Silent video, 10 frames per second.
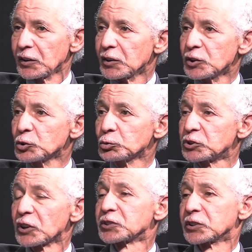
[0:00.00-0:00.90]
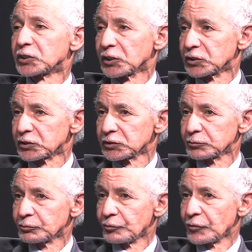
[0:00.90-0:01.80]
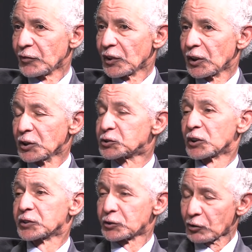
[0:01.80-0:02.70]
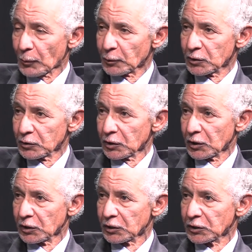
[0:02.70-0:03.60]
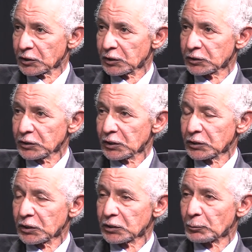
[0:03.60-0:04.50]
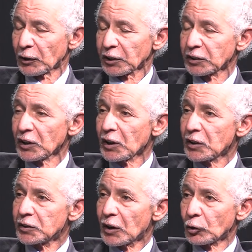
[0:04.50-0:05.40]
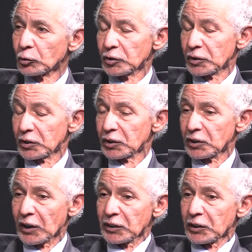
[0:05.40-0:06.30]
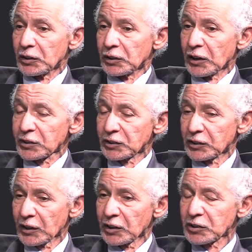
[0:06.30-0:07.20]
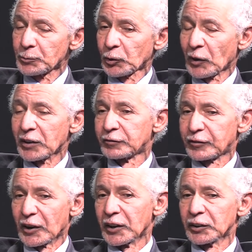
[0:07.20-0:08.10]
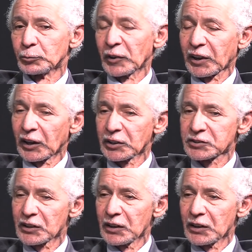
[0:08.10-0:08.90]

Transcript: new justices is just a drop in the bucket. Now, let's be quite frank, because